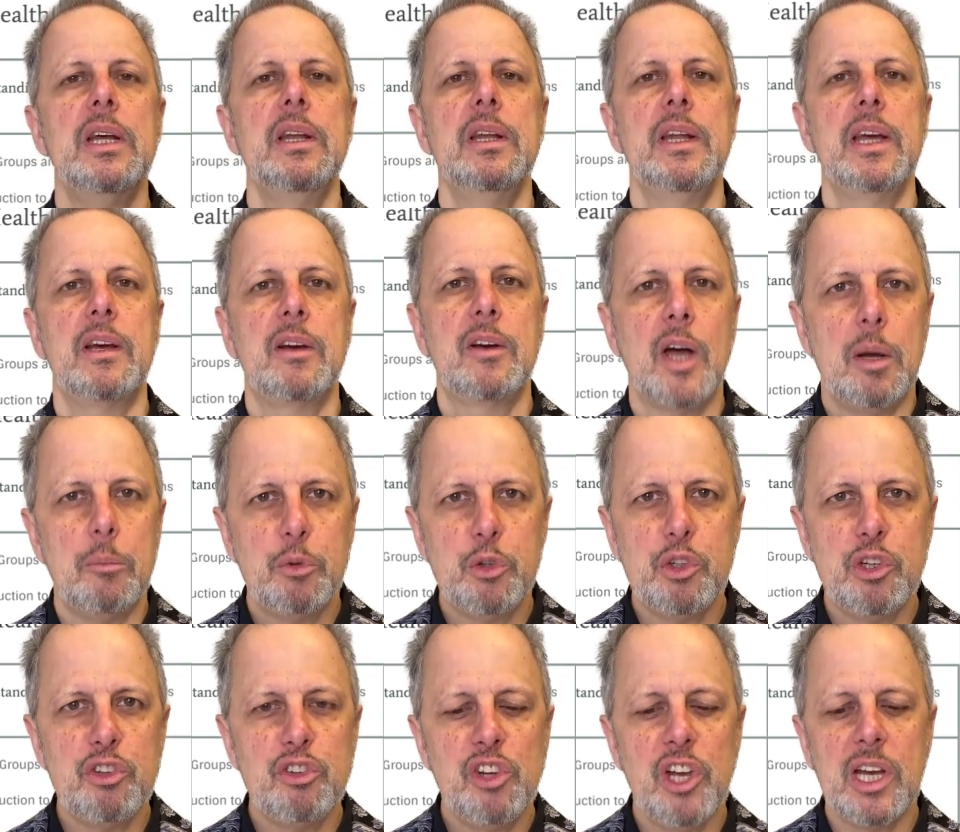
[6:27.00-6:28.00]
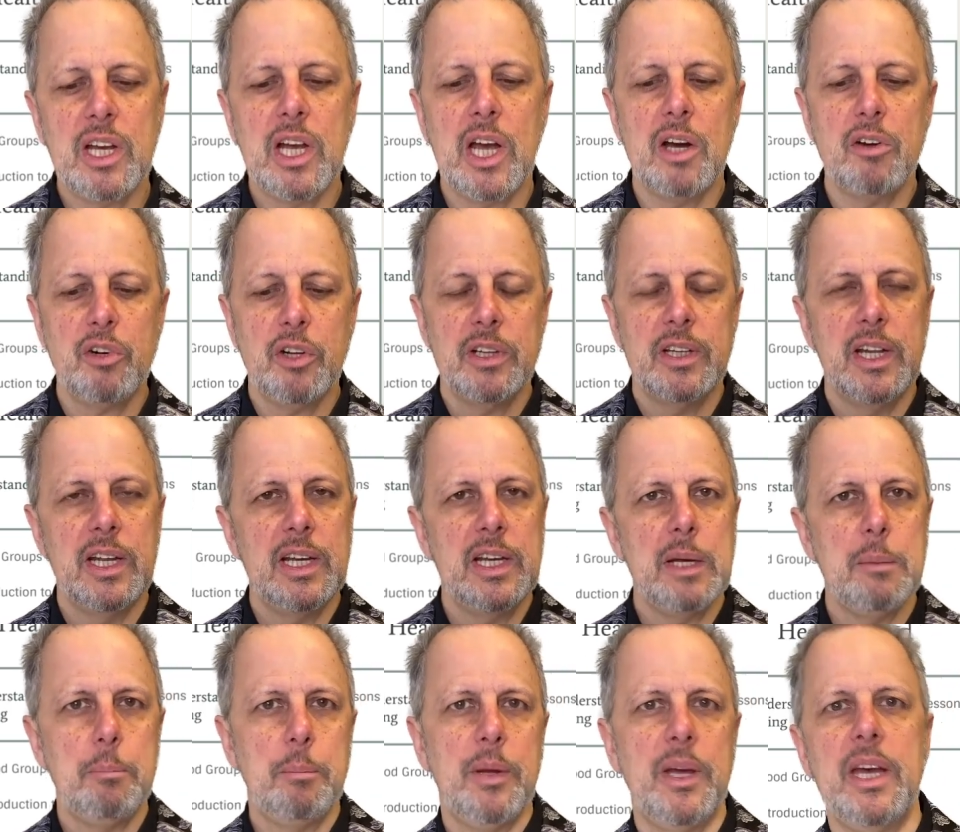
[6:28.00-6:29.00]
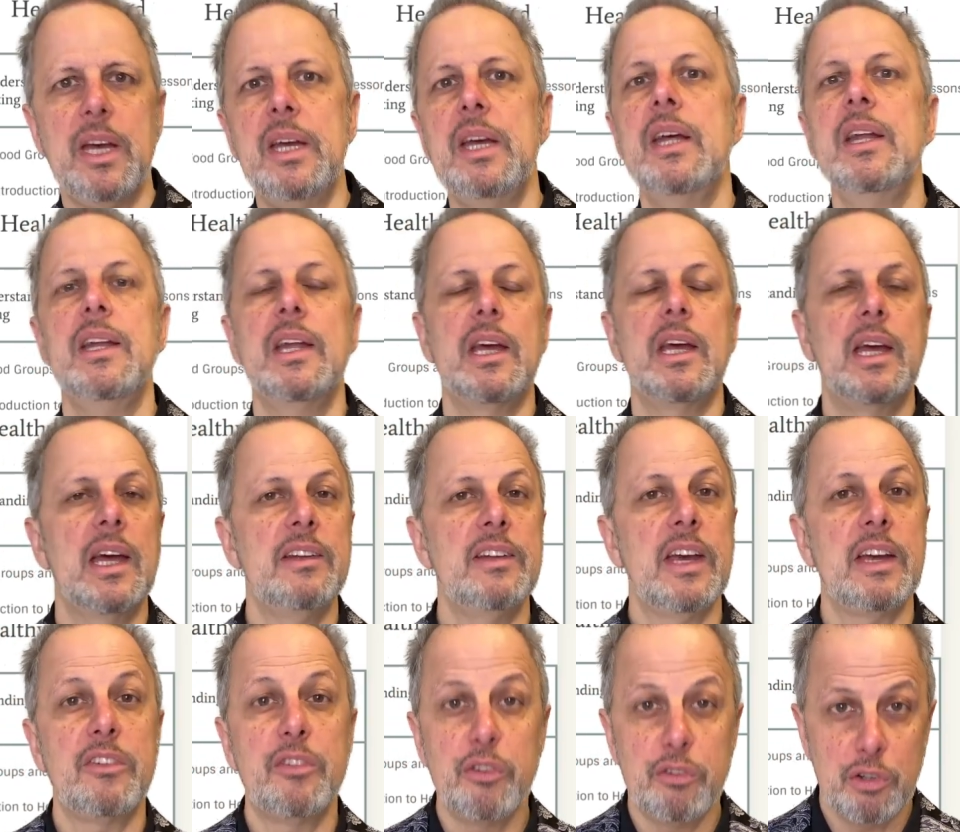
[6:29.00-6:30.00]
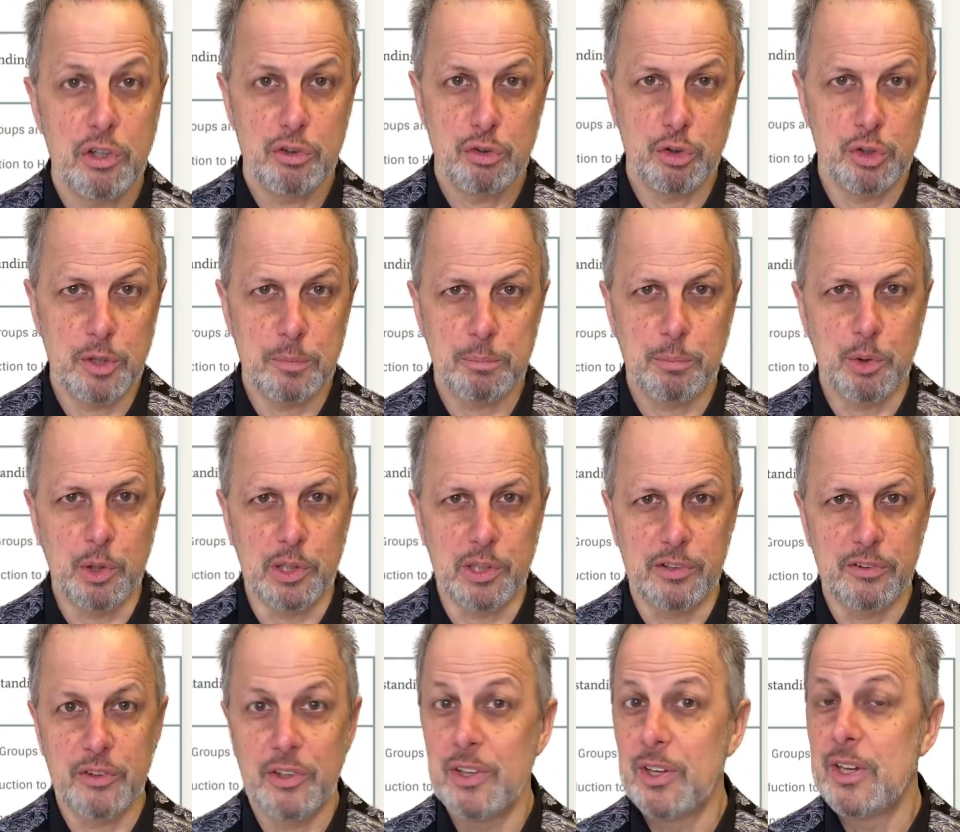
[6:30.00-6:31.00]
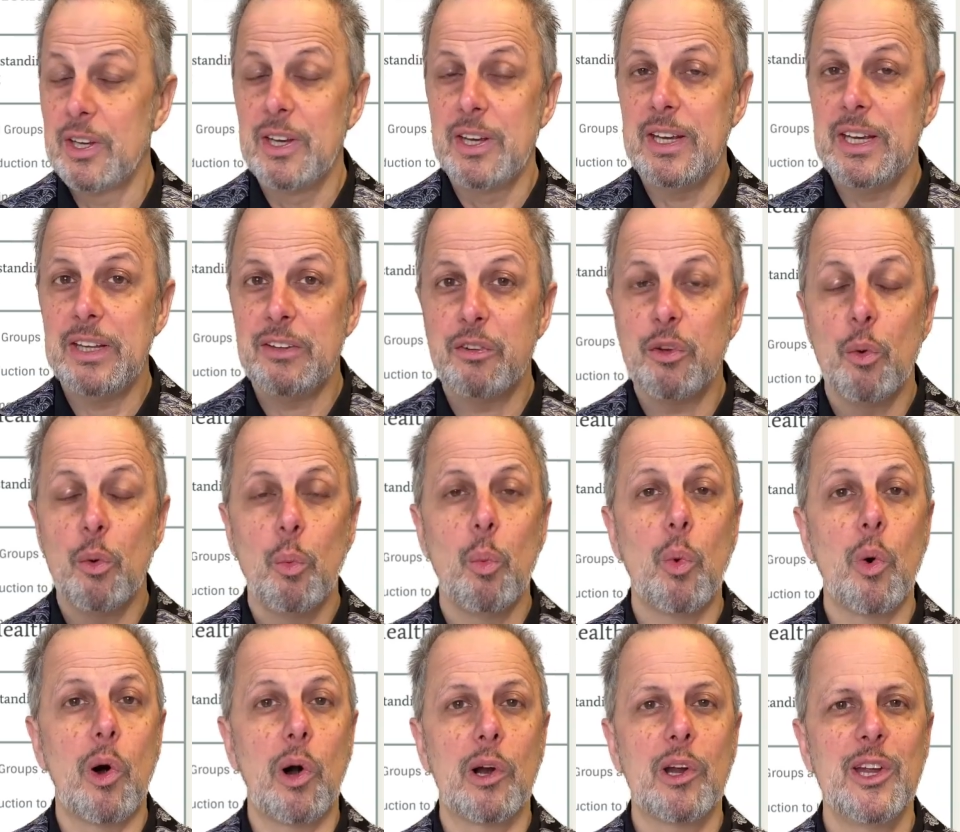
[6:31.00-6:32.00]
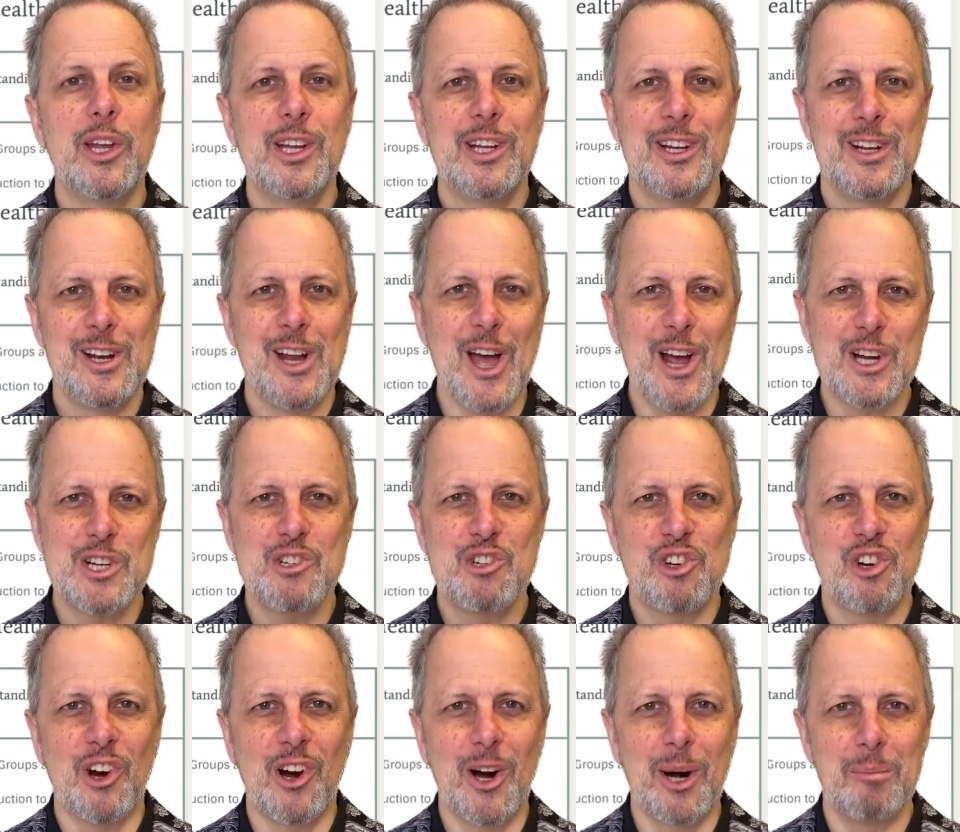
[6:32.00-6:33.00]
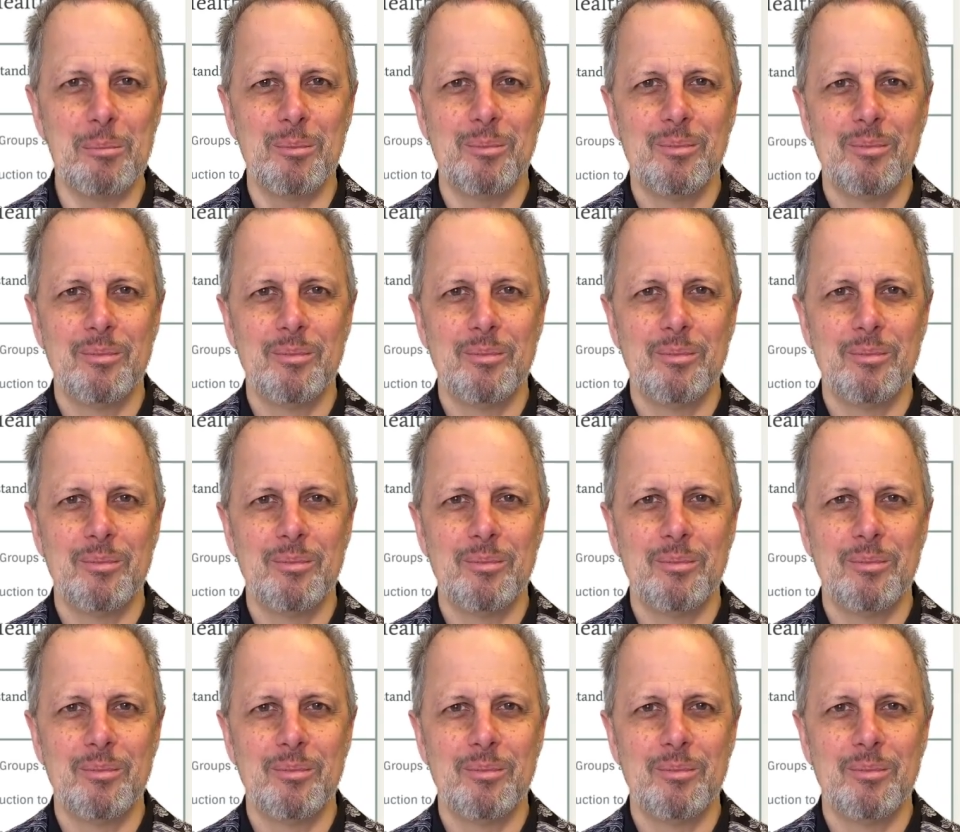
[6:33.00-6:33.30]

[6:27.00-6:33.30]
they come to the checkout, they can pay, they get access to your products. It's working like a charm.